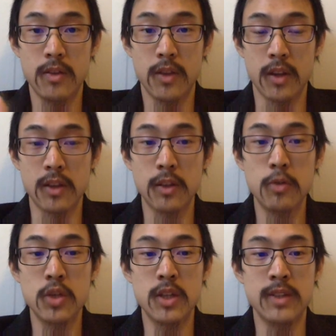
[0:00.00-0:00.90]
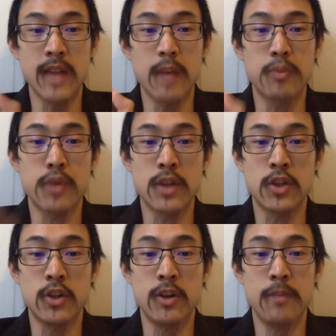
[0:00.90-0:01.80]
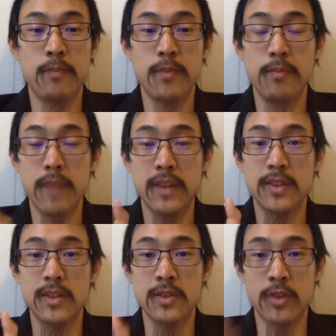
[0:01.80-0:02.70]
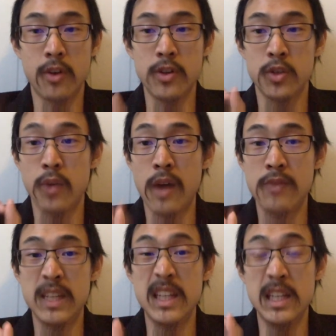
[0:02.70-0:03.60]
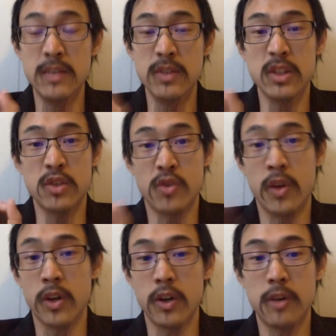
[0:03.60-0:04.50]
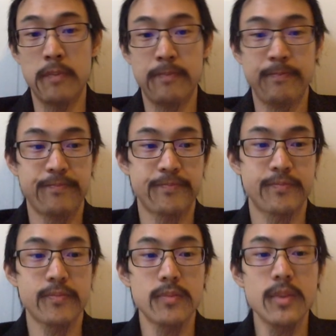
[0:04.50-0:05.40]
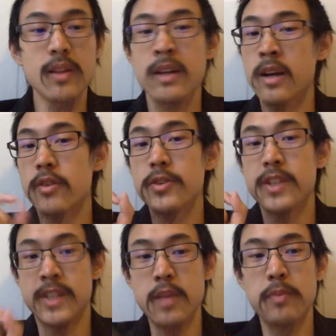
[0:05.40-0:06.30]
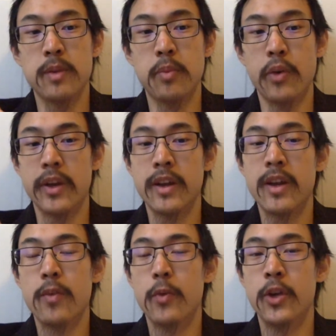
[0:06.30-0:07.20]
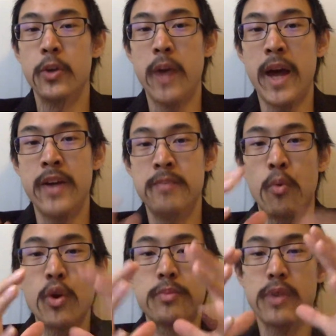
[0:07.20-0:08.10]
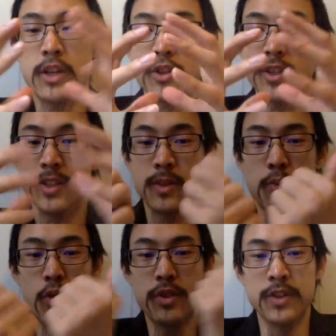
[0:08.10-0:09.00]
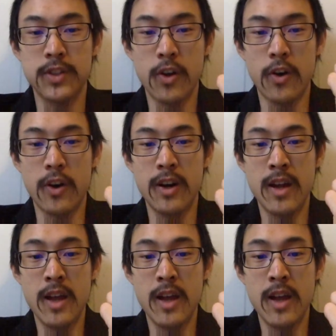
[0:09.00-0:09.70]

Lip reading: The conclusion is that pressure makes the star's gravity even stronger. There's a tipping point where you add more pressure to support the star,